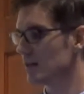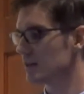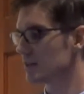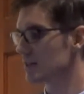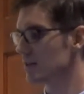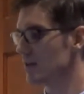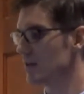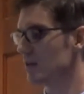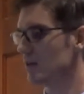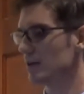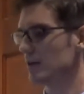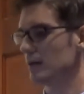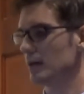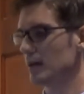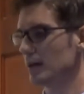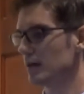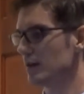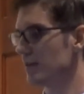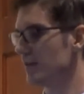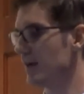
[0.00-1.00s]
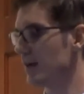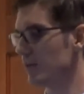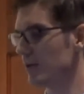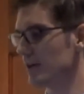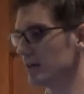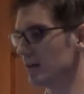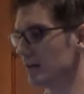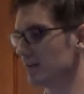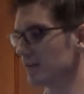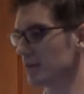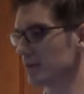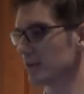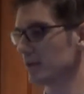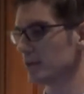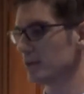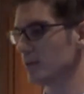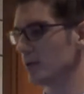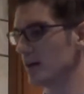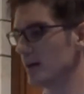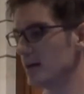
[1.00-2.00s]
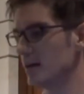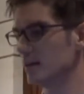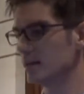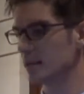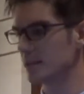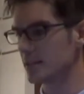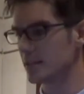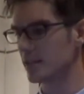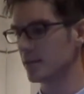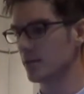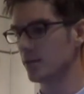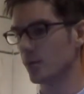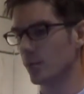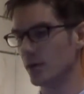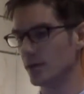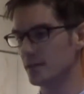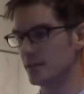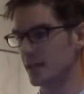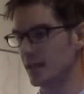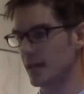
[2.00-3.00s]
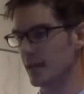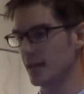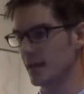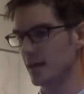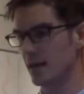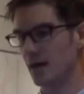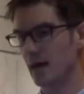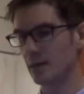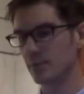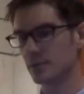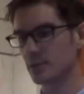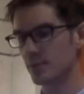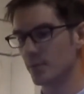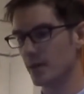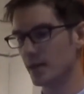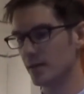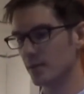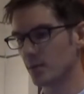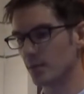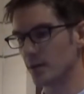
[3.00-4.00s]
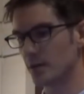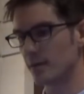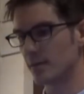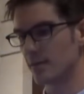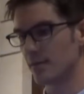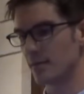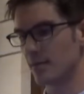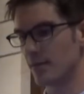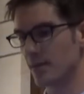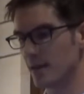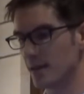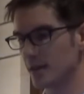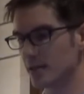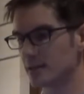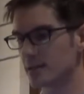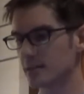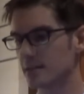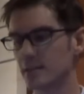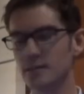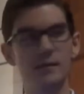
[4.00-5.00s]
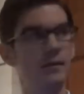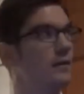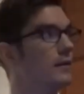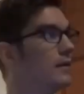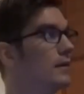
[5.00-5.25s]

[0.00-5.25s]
So that went on for a little while until one day I was met with this